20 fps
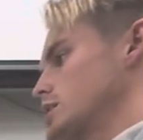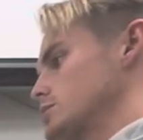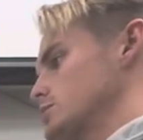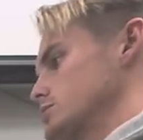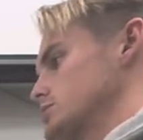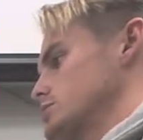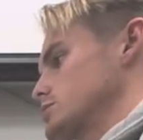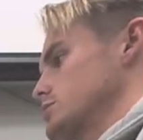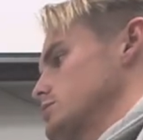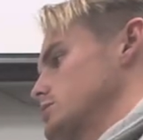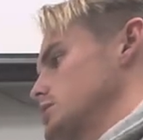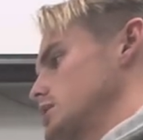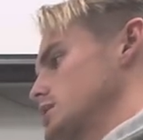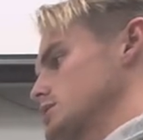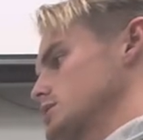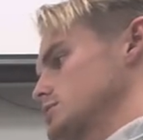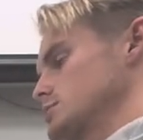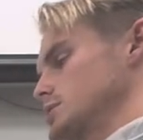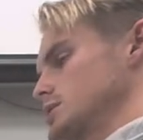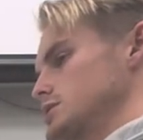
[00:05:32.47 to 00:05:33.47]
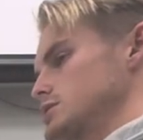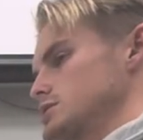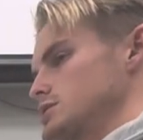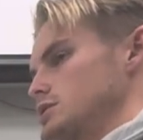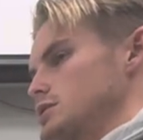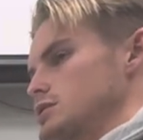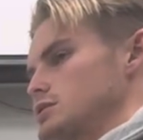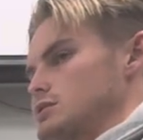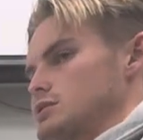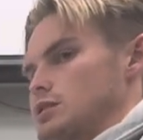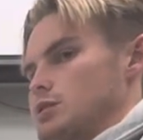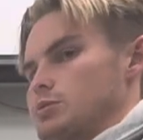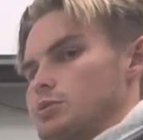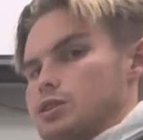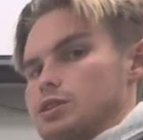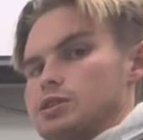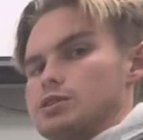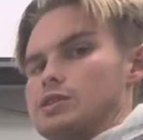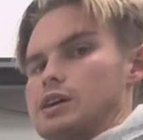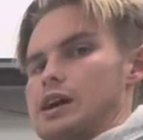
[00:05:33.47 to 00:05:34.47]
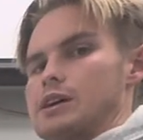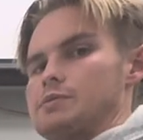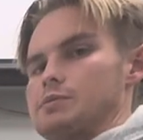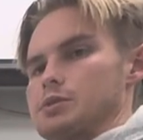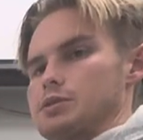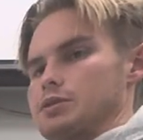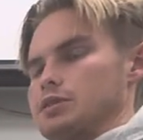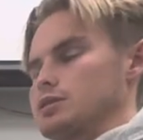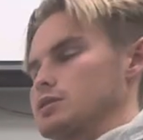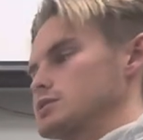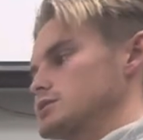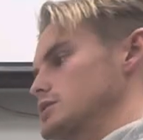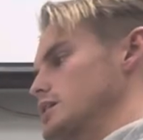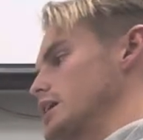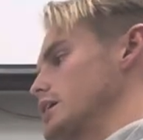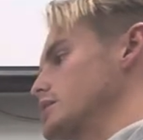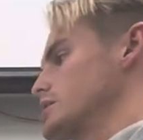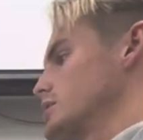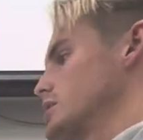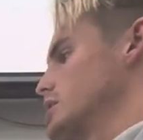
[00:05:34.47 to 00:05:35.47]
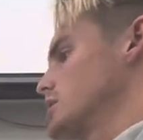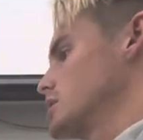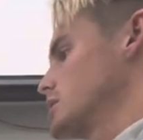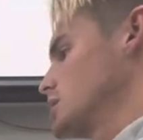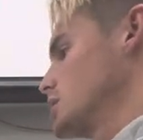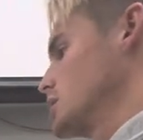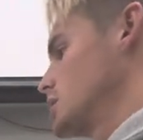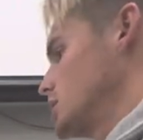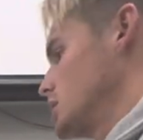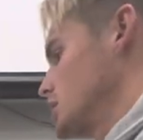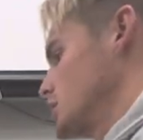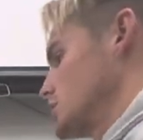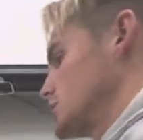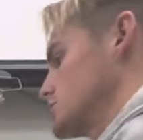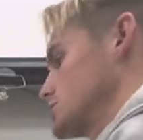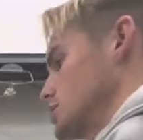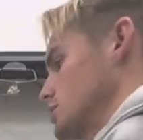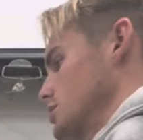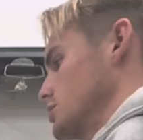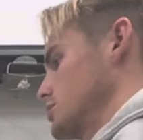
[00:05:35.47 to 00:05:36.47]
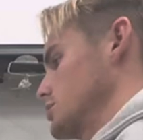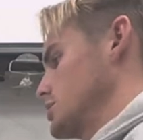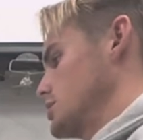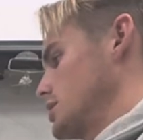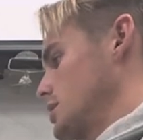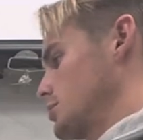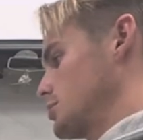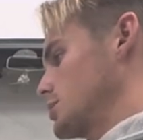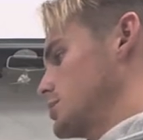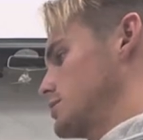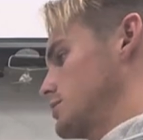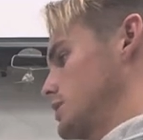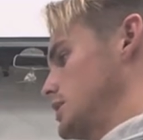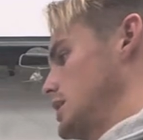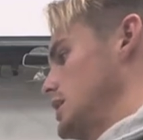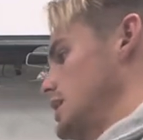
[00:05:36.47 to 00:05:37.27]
equals 3x minus 6, and we're going to graph both of these now. So the number in front of